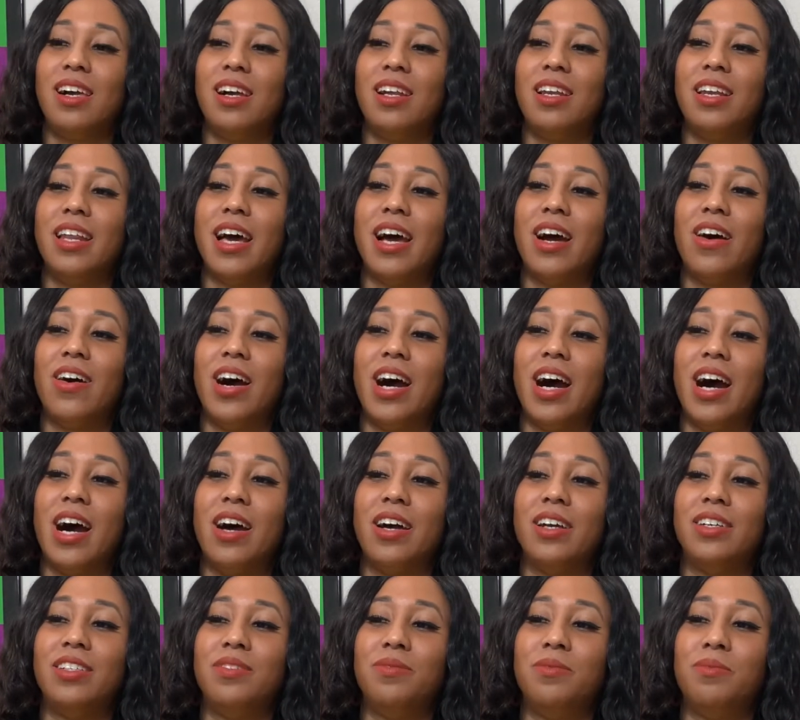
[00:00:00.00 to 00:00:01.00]
Now,
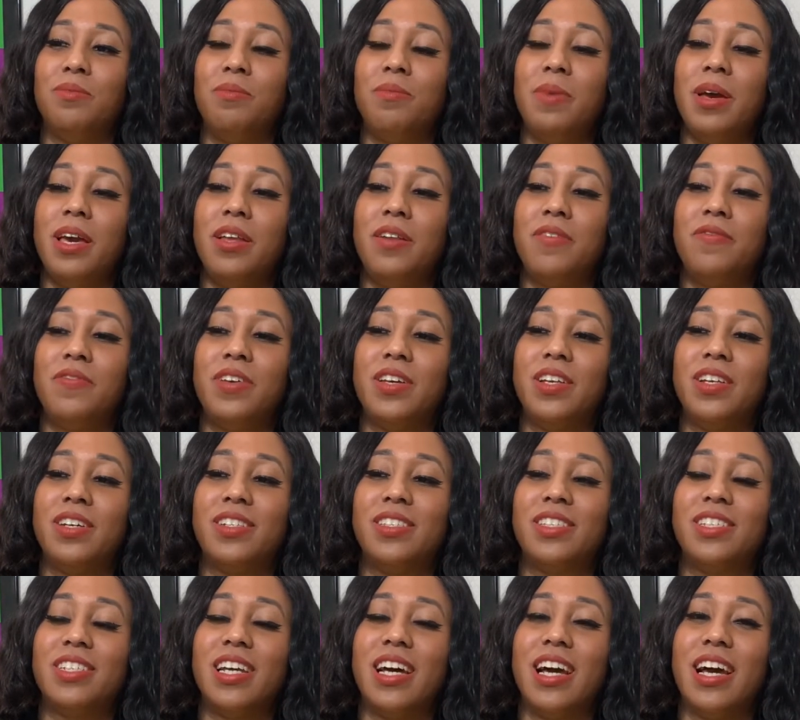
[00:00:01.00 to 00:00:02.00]
I made a video
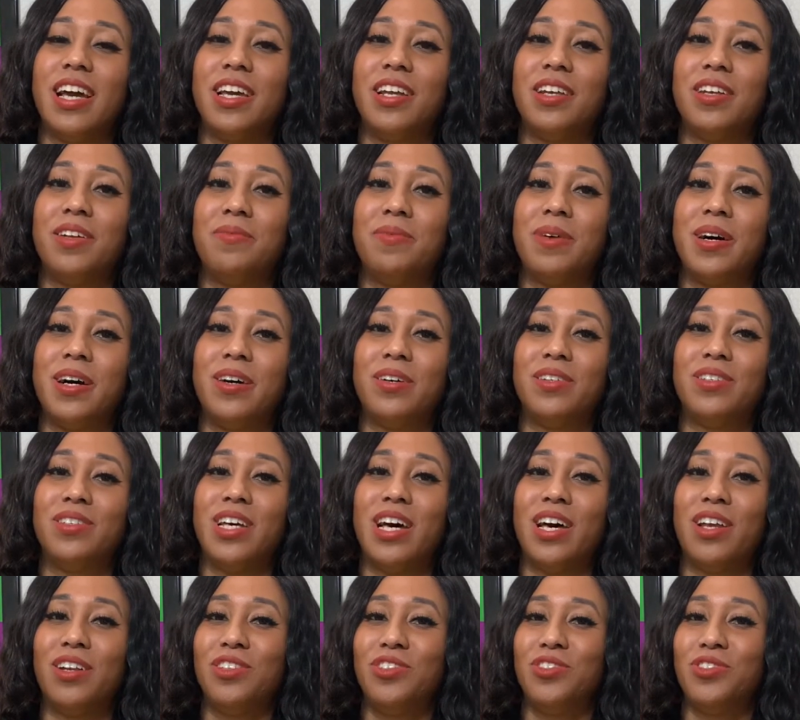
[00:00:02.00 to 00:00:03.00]
tonight about
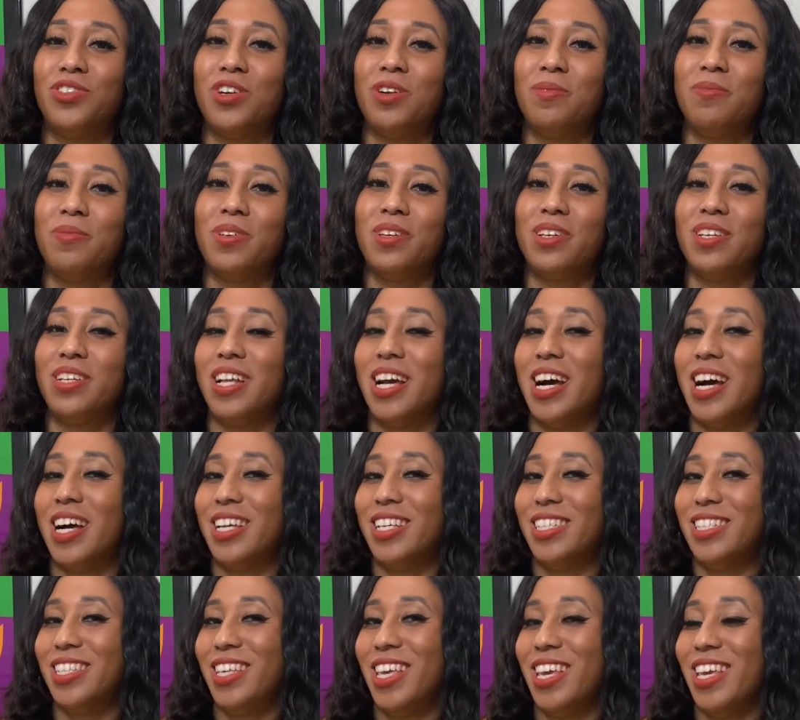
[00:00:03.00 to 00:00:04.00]
Donald Trump and how
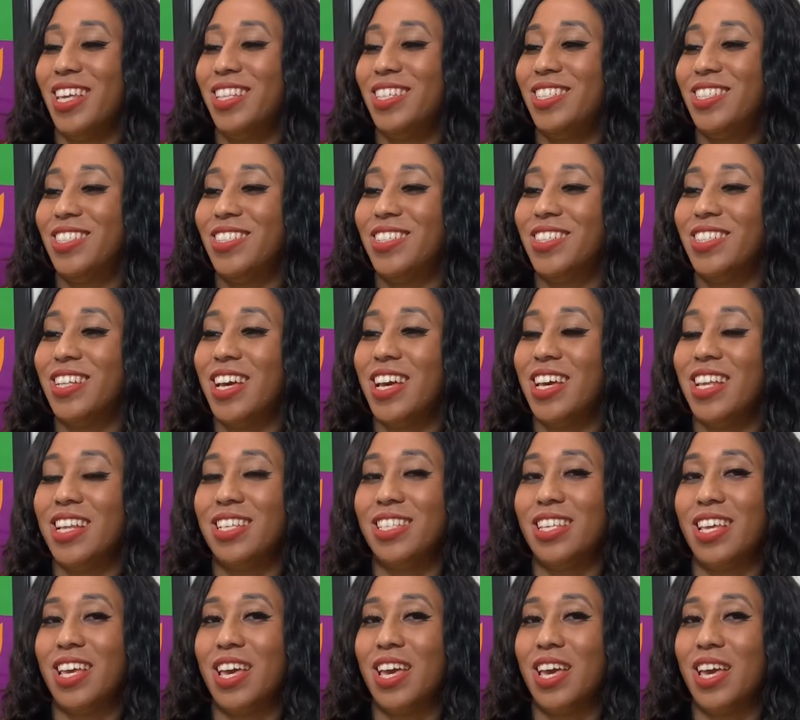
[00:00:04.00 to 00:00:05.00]
he's the king of the sugar daddies
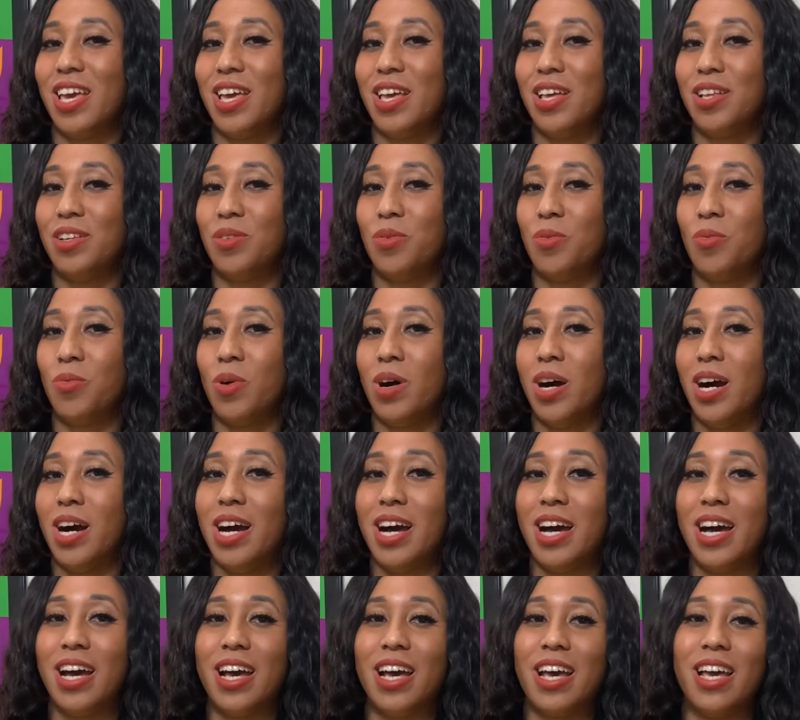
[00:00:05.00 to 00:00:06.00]
and
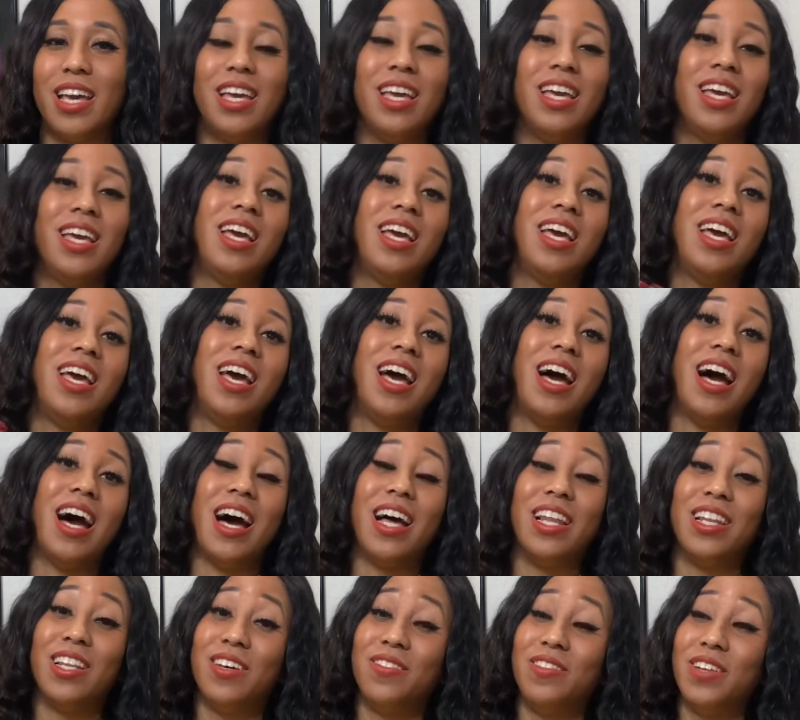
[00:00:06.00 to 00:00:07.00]
why
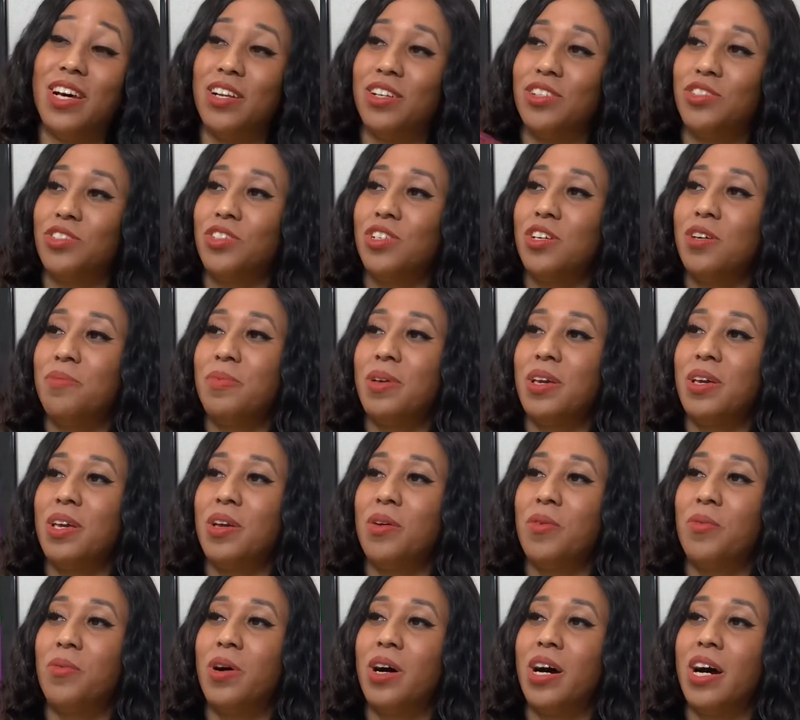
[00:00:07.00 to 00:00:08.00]
I love Donald Trump
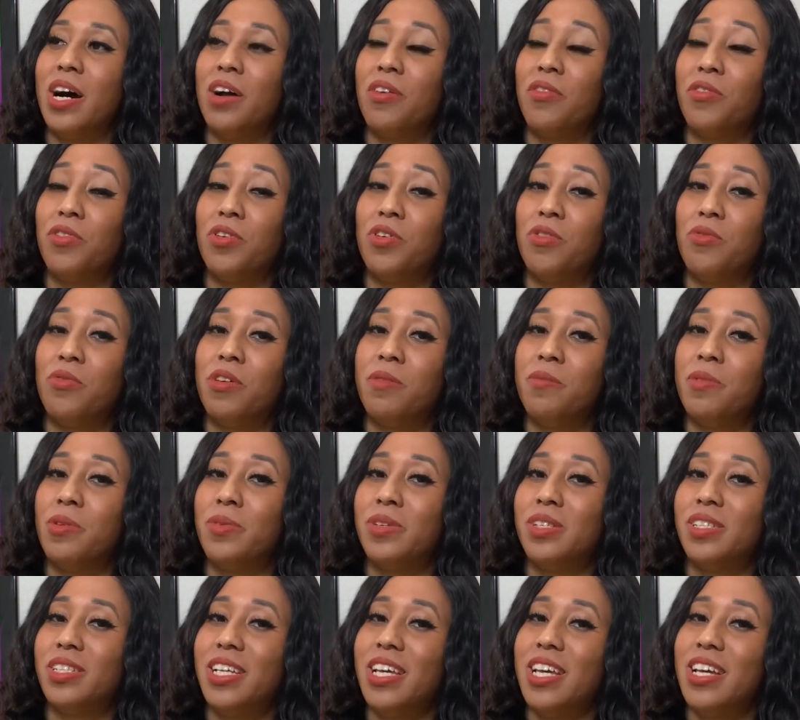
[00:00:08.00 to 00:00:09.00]
and why real women
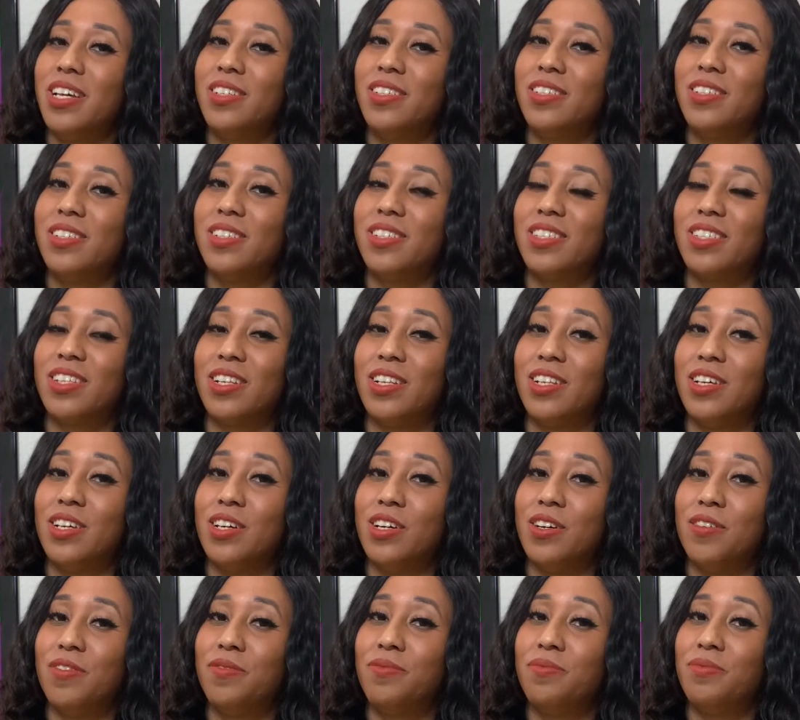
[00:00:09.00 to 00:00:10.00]
with standards
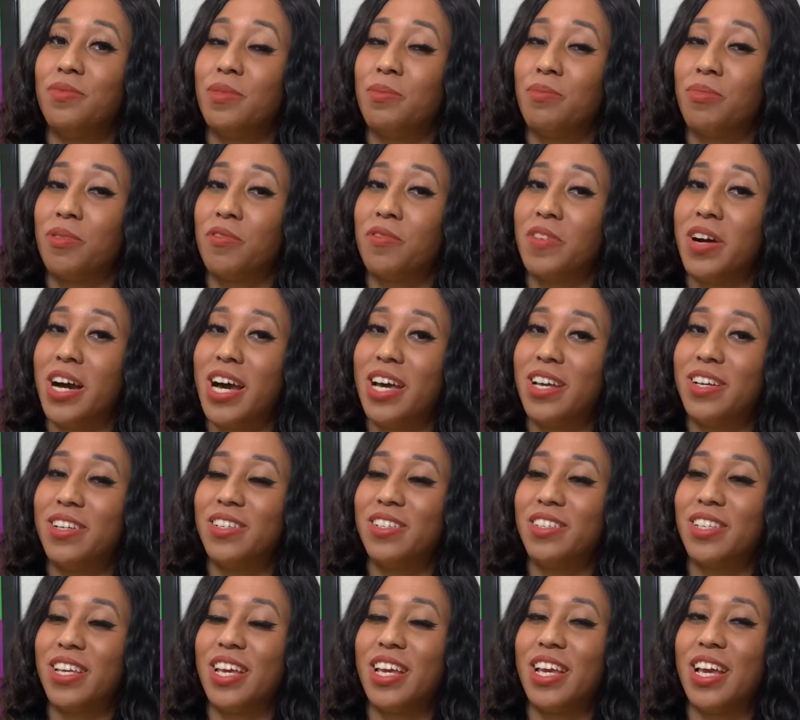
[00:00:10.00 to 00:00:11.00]
love
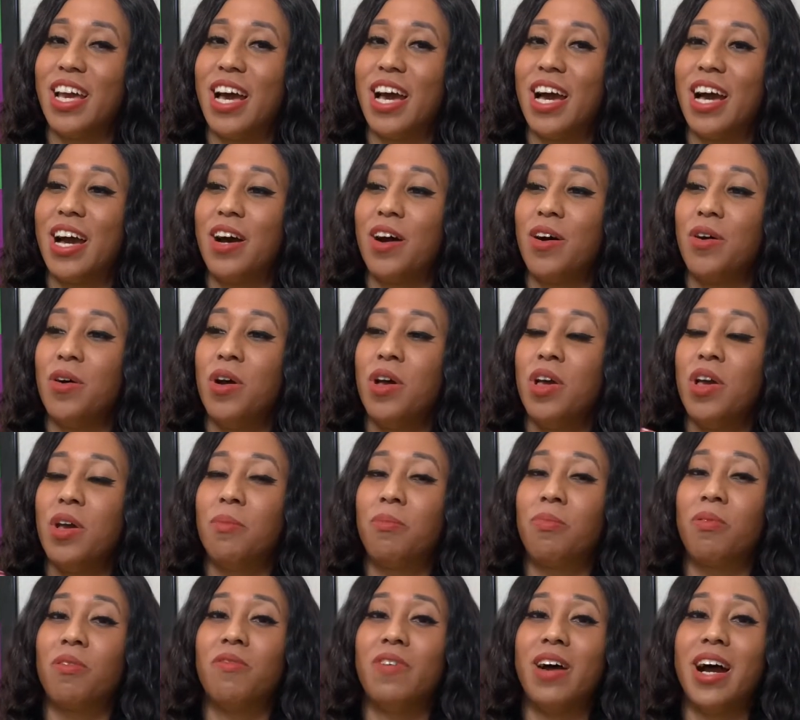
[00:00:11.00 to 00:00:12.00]
providers and how
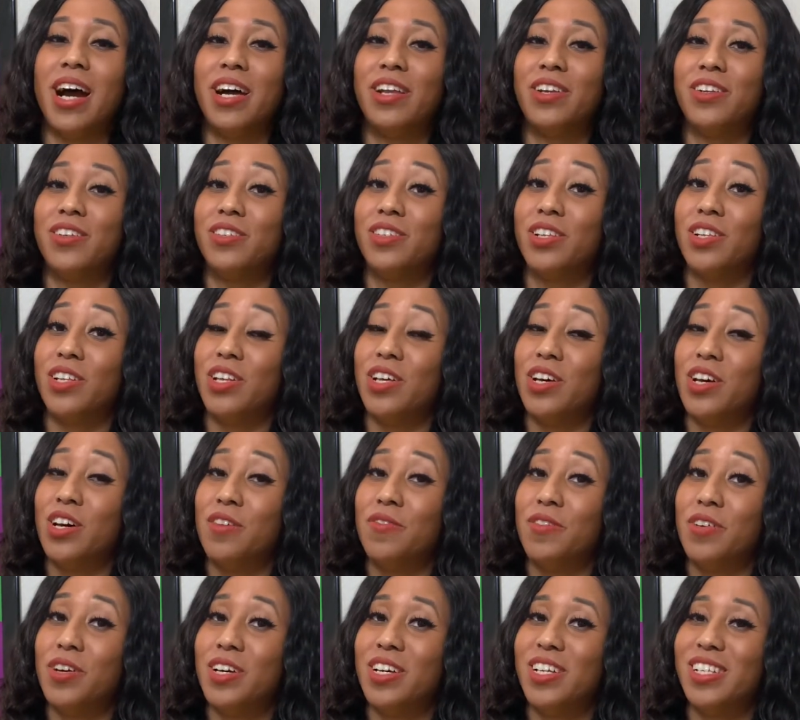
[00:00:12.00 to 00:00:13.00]
providers
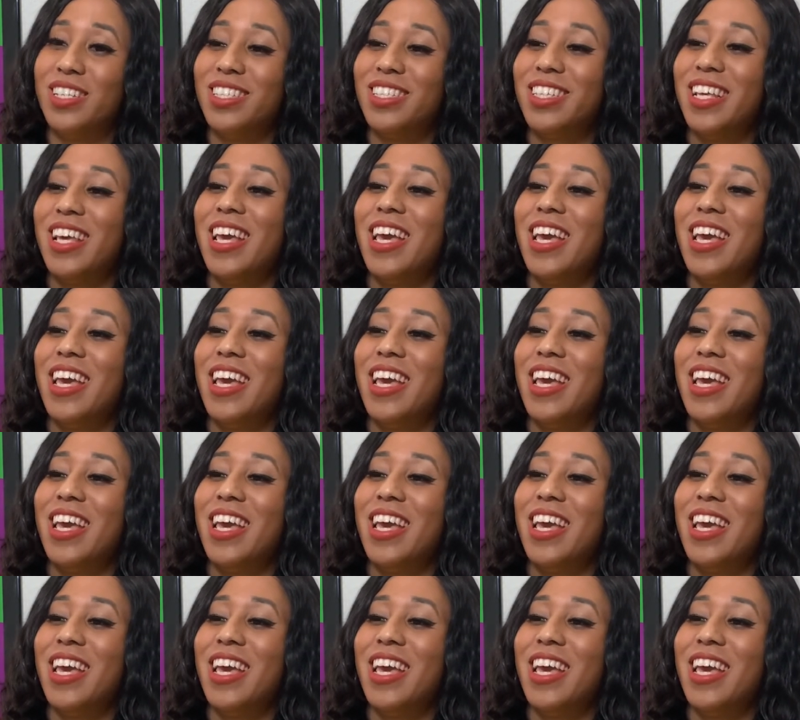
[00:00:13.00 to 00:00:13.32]
love us.